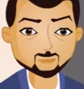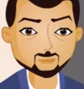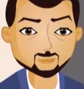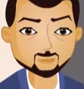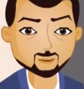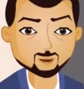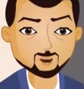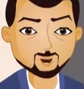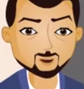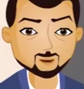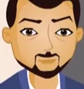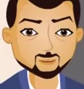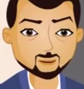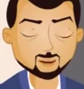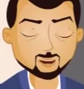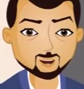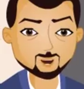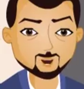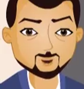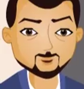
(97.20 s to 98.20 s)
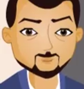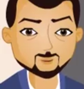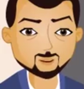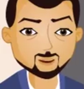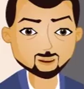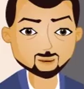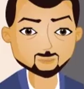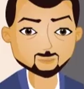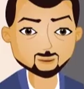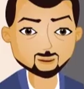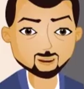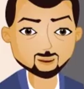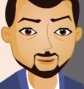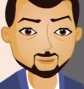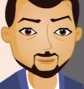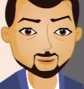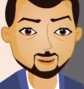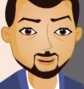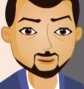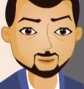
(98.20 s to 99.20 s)
We can also find
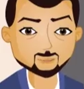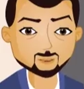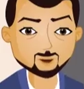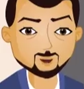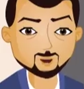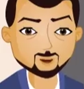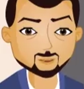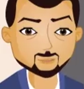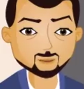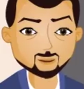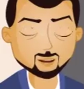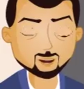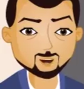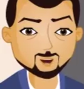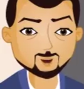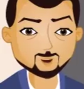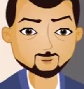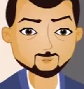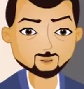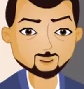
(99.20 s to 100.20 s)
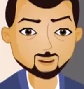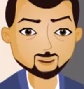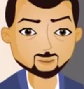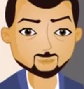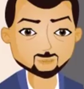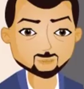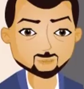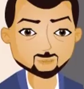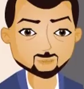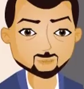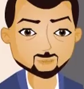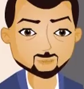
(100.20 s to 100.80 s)
squares on the multiplication table.